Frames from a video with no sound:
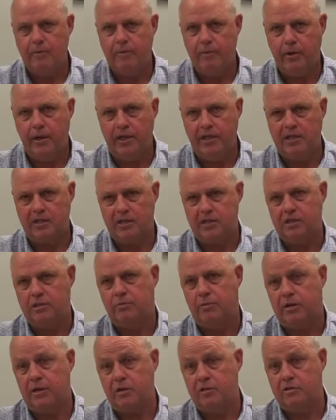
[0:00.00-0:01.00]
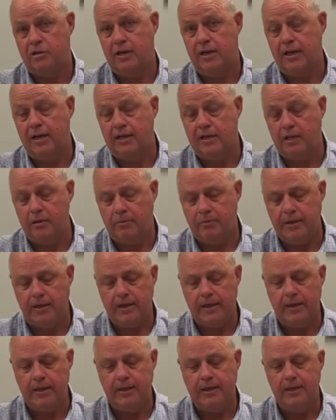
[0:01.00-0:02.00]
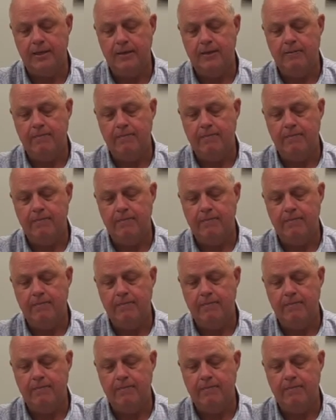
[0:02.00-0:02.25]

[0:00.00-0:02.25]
places because the ATPA